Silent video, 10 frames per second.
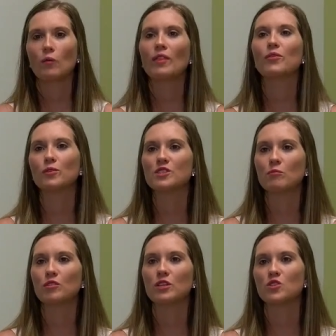went through
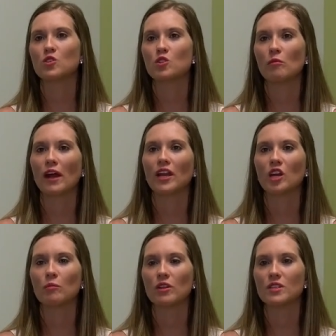something so
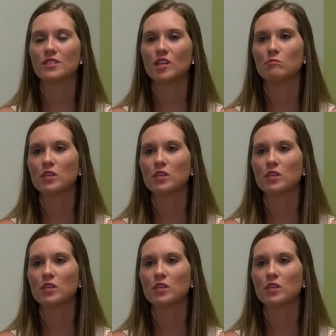traumatic, but at the same